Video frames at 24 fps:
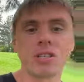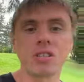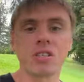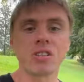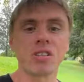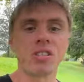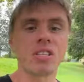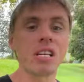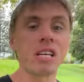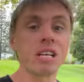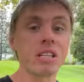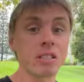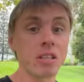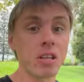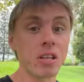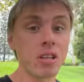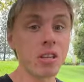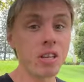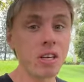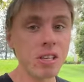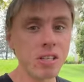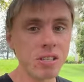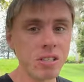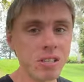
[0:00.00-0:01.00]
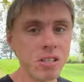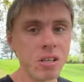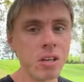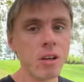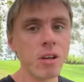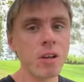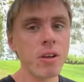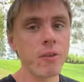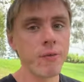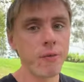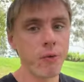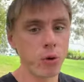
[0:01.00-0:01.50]
to stick to
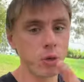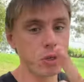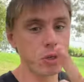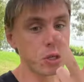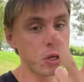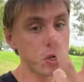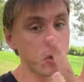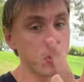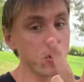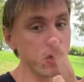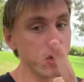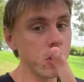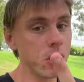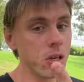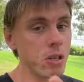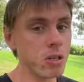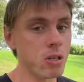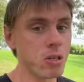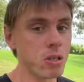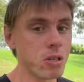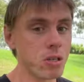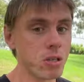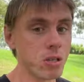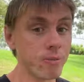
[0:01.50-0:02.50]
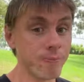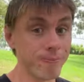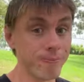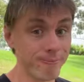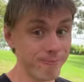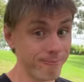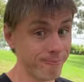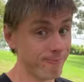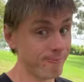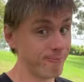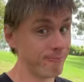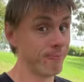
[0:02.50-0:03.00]
this for two
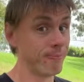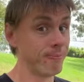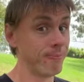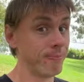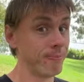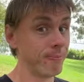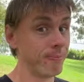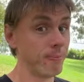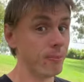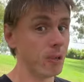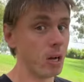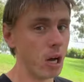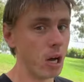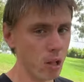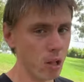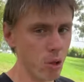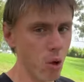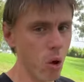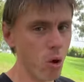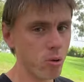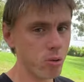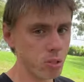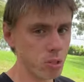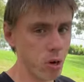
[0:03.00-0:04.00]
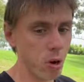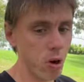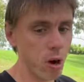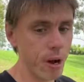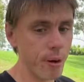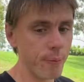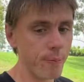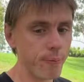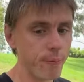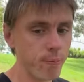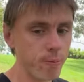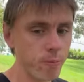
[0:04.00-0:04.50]
years. A long time.